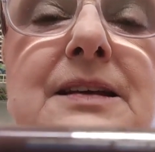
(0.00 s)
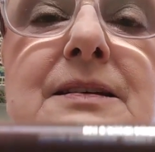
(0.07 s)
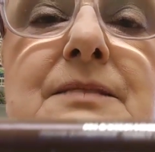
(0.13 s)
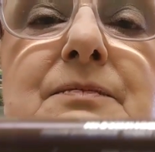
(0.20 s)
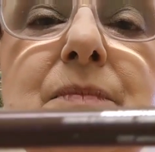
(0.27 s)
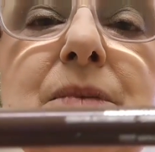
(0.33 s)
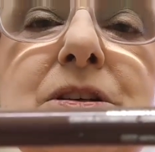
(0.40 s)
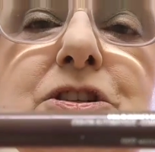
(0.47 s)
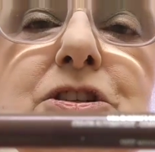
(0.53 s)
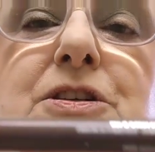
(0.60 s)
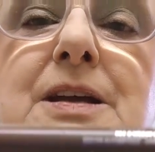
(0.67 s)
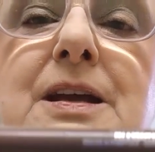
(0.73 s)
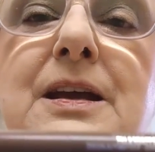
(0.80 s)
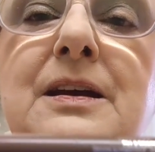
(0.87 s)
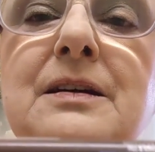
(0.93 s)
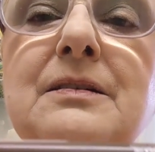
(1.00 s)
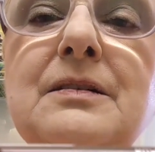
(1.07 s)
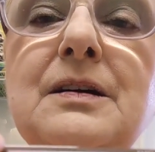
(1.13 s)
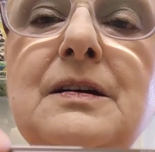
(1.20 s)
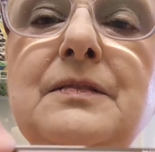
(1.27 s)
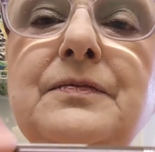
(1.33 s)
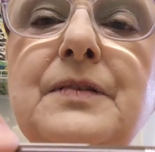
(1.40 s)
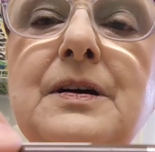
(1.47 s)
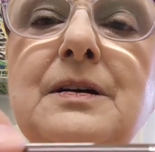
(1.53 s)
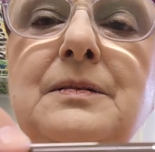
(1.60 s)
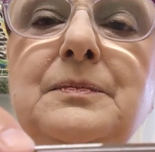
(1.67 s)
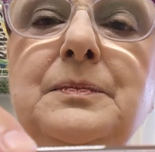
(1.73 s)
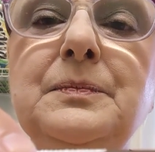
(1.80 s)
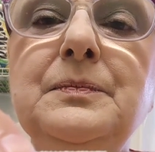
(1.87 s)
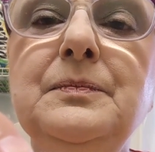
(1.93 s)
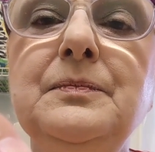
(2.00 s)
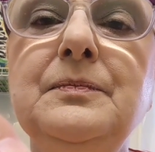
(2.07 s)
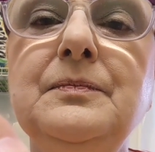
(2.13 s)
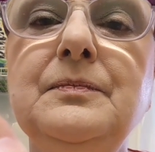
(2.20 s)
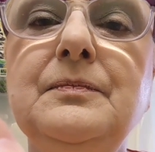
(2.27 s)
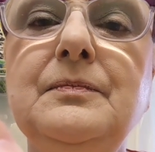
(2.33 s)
taken much care of, um,